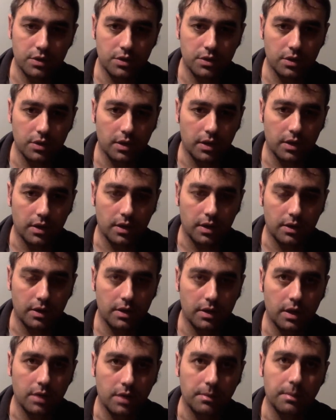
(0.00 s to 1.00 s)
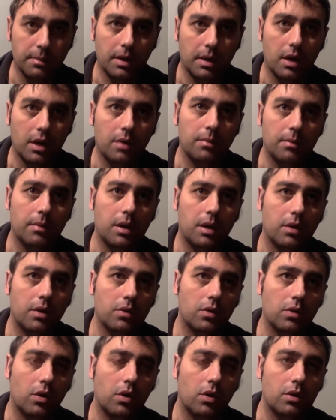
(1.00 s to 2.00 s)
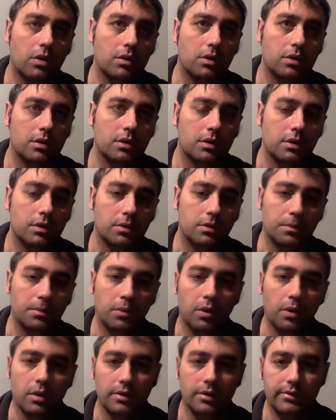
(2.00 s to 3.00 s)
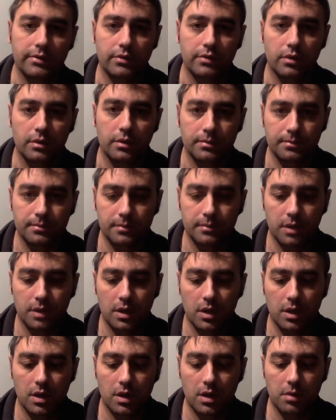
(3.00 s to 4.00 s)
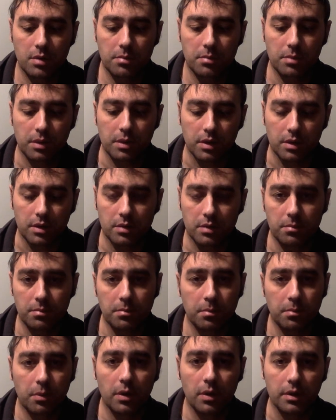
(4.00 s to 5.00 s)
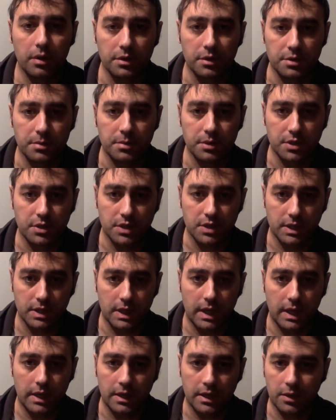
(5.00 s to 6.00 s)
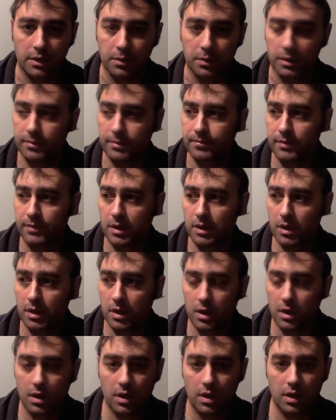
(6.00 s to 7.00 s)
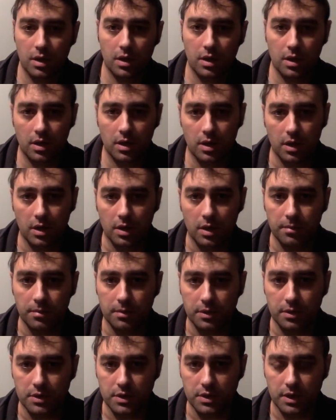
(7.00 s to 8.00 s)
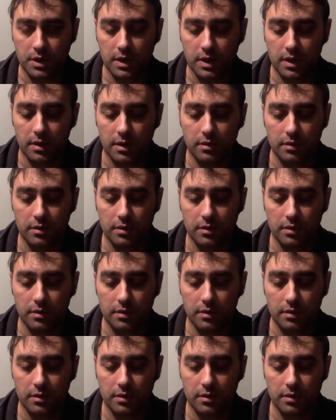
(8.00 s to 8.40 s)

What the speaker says: I can't remember how long you boil it for, but boil it as much as you can anyway, because you're gonna,